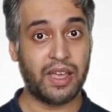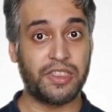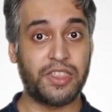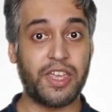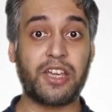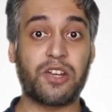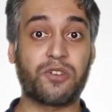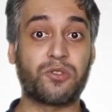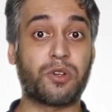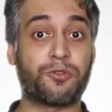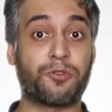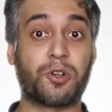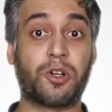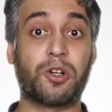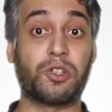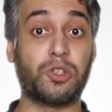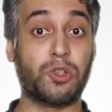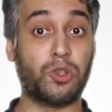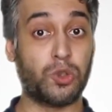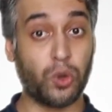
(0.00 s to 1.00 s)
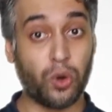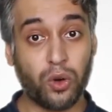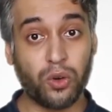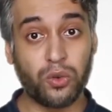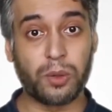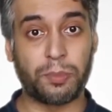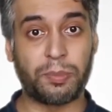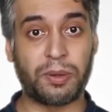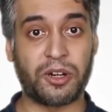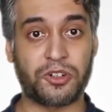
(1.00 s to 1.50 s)
they can refer your
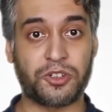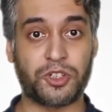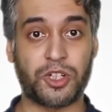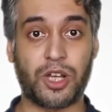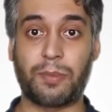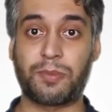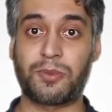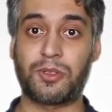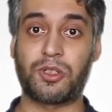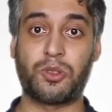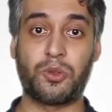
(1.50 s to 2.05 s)
repair shop